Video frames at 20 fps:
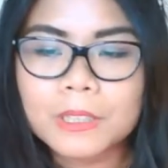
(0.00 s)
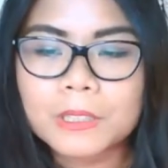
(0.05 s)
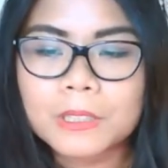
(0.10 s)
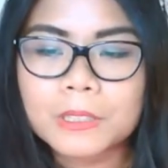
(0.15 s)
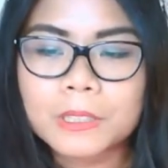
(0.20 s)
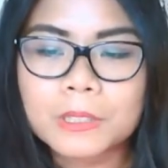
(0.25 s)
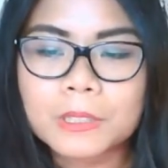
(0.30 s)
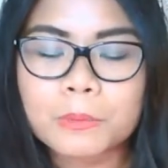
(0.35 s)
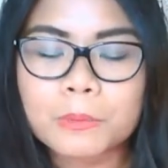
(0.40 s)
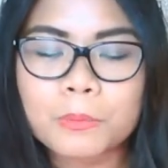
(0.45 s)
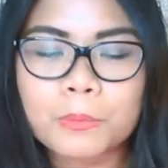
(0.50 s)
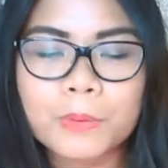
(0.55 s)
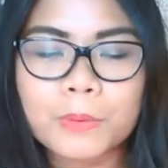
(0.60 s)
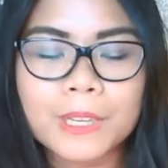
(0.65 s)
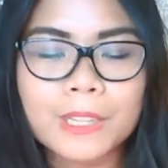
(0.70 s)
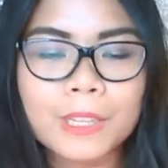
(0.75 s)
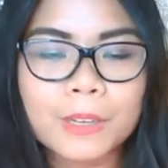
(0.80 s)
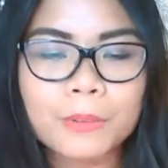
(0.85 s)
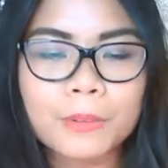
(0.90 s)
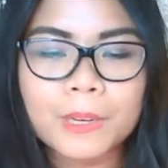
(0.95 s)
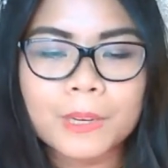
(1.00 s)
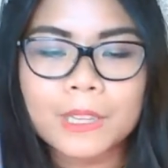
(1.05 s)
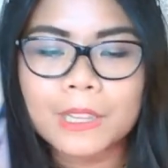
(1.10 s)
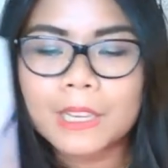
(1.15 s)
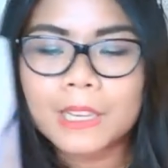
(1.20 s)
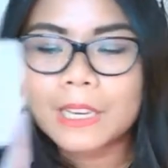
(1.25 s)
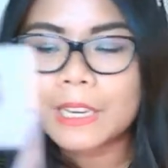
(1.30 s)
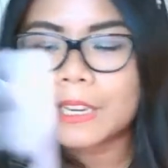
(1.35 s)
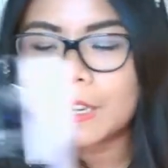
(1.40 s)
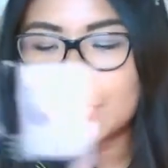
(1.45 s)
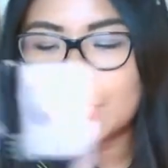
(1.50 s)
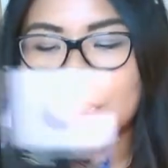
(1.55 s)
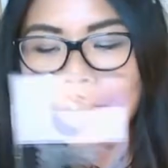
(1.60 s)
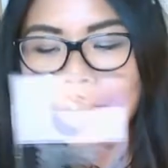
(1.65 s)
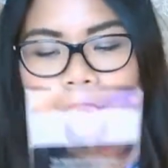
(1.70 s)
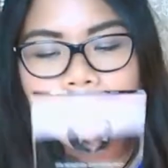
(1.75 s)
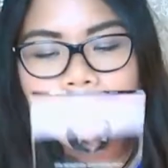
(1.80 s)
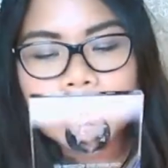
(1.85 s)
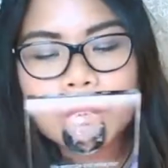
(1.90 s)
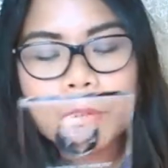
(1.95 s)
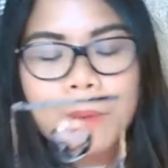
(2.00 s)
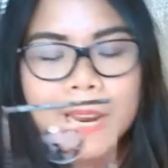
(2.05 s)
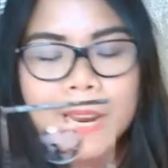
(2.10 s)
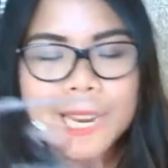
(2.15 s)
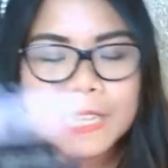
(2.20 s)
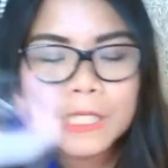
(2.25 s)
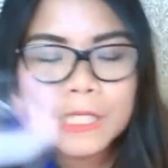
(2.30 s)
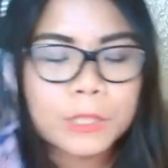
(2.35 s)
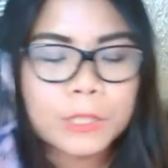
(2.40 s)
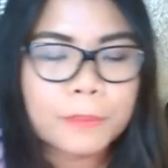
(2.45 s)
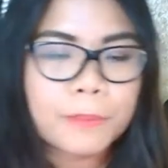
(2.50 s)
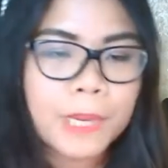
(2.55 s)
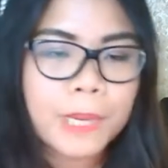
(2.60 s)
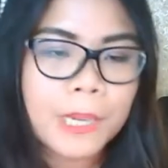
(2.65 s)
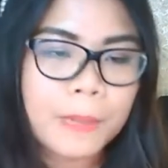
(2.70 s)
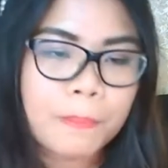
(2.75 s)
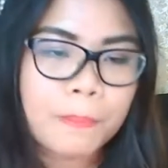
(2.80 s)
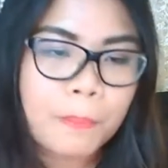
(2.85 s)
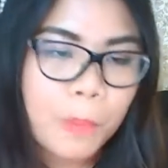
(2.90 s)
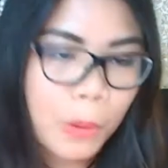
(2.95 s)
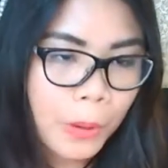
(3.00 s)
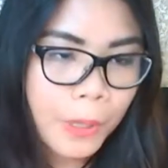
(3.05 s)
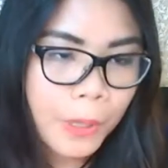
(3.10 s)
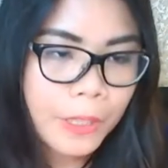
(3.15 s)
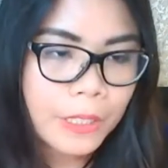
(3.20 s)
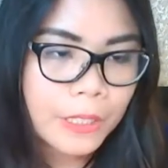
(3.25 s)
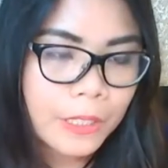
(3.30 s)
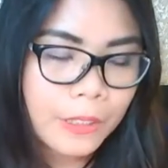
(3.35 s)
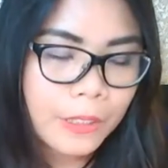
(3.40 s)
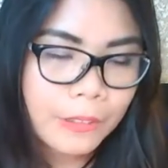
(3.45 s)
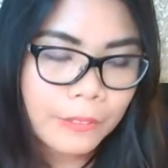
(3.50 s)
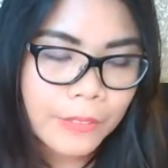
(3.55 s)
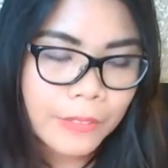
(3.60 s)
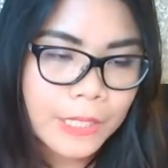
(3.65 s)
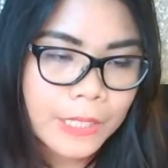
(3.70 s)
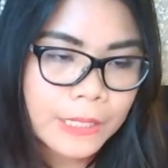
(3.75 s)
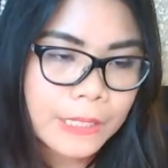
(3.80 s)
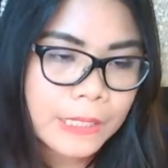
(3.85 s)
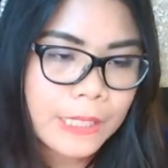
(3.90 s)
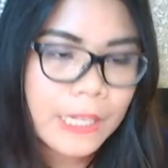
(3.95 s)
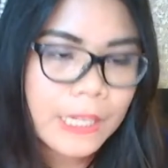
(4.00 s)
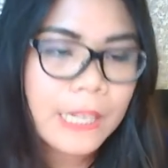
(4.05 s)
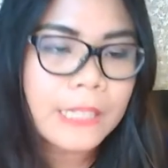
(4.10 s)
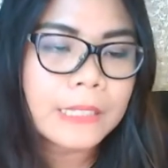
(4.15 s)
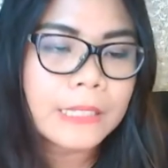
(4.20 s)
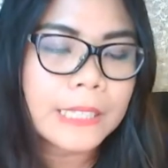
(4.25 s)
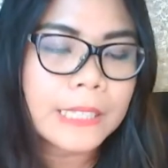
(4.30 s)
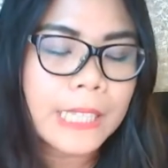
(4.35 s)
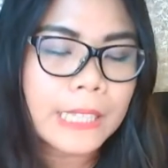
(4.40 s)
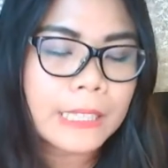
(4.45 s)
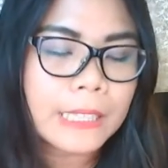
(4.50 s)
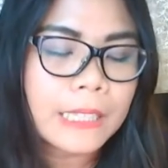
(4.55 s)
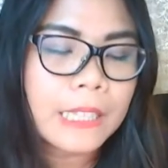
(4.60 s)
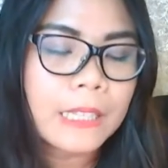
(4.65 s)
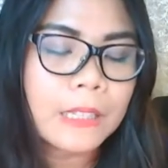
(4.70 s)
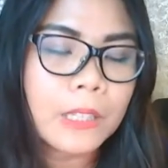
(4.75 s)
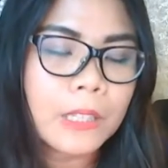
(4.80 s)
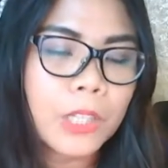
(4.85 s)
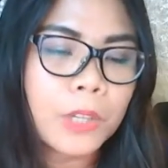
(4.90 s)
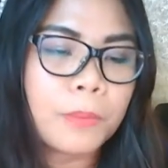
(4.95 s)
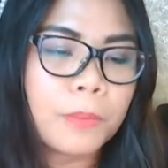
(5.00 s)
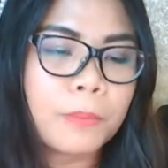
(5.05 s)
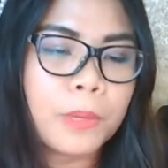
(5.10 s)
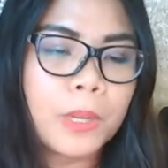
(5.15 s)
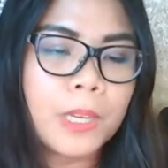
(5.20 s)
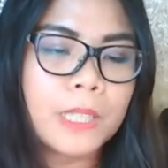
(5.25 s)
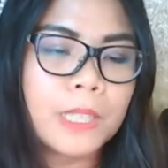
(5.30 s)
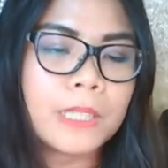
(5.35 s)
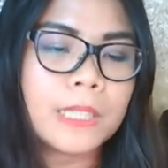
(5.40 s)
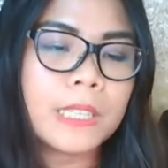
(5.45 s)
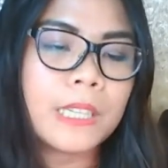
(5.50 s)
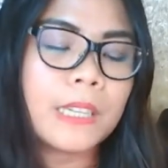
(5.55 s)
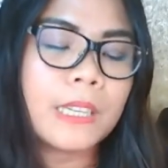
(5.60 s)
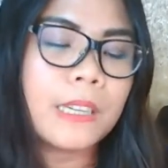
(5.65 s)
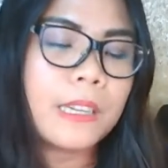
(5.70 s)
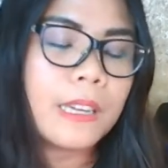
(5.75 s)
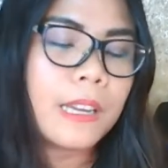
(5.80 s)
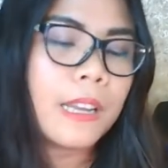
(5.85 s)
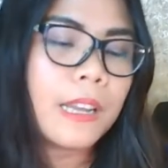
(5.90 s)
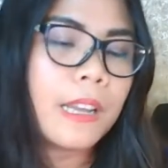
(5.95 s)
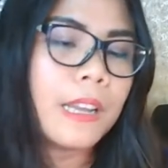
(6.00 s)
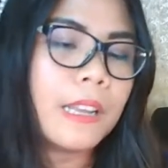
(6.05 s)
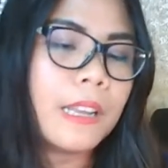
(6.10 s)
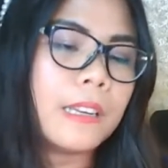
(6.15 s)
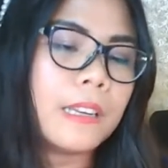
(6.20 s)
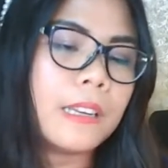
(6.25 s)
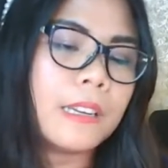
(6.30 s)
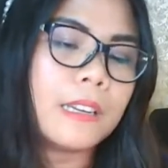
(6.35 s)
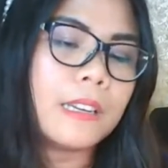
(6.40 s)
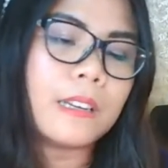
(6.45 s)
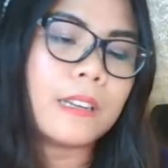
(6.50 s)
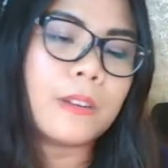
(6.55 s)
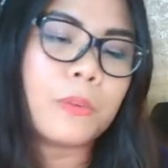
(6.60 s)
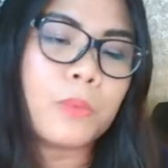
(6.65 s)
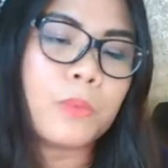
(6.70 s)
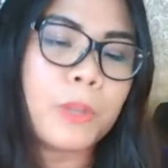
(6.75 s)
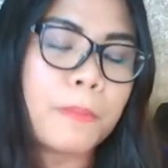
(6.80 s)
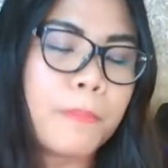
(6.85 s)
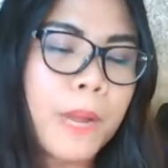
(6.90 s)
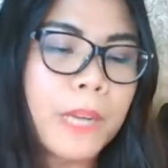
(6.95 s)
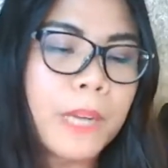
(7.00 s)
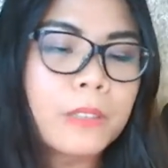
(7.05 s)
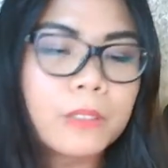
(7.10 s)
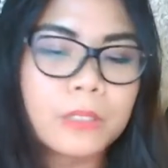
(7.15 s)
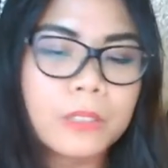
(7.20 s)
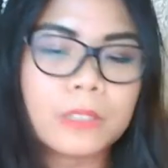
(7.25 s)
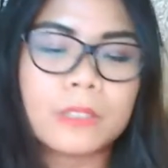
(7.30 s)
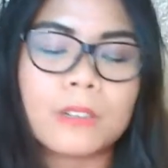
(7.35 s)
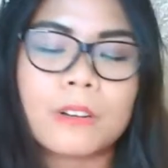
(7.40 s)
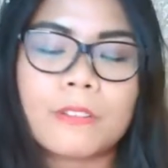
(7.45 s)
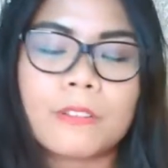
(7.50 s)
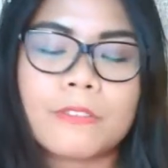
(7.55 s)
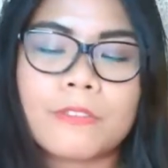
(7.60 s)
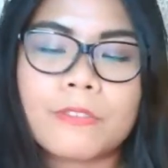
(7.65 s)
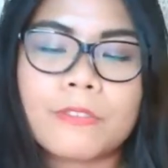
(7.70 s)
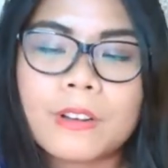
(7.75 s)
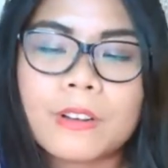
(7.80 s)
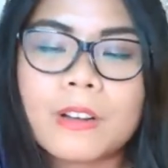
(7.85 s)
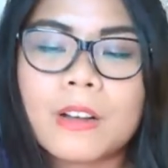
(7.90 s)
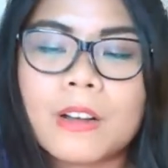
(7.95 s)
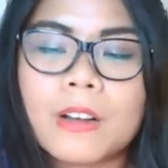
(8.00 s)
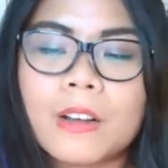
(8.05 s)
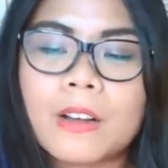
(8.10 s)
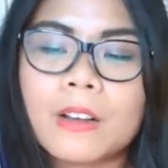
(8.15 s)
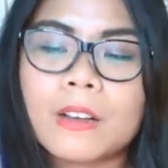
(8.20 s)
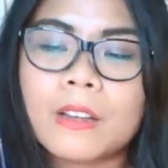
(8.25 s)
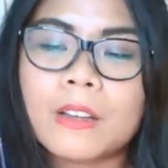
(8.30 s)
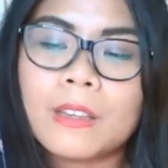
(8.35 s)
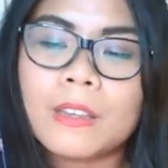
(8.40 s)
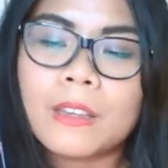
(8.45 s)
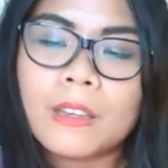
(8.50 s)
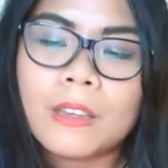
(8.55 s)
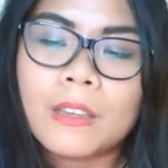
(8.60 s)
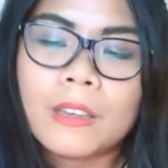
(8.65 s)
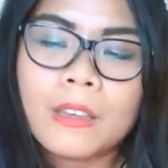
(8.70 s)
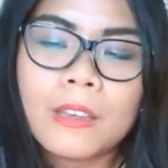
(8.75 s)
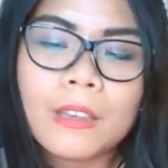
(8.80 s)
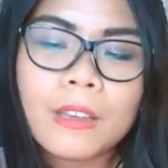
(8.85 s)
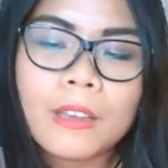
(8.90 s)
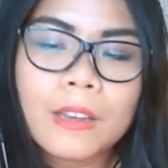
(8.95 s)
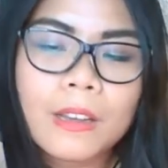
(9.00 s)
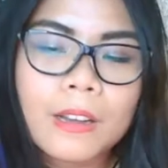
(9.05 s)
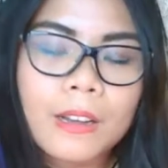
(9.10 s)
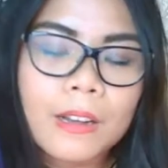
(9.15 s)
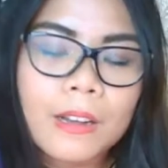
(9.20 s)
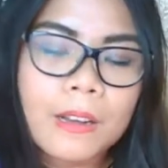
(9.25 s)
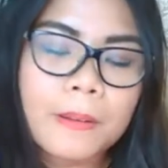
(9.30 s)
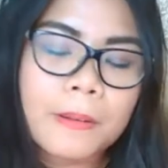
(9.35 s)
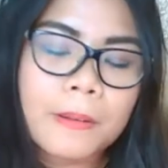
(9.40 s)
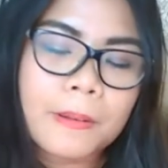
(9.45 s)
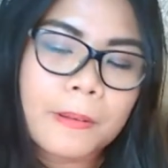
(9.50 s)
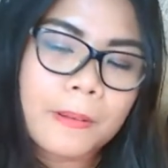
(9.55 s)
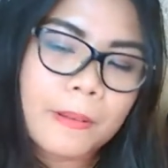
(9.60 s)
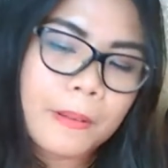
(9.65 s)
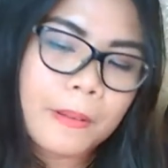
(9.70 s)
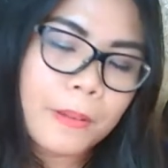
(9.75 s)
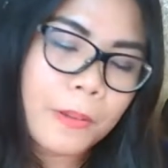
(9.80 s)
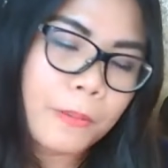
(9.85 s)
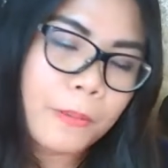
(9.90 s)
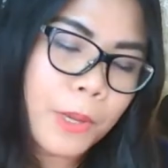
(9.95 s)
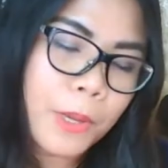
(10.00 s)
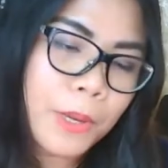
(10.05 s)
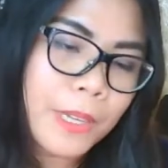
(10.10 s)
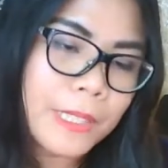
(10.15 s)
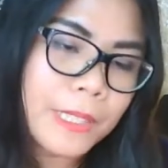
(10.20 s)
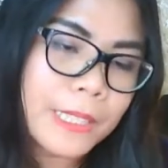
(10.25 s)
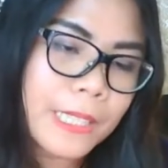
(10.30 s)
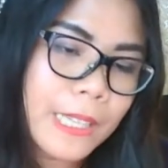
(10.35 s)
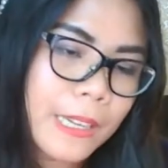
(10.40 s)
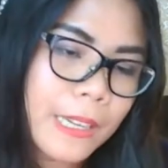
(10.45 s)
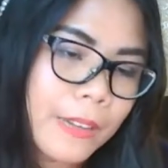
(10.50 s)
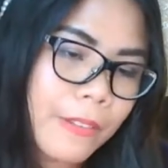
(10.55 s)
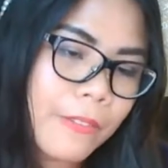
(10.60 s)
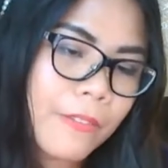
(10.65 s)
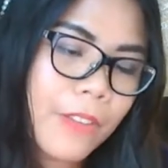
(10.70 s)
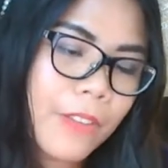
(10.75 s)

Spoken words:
It's really, really great to be part of this technical community and with Microsoft uh, community.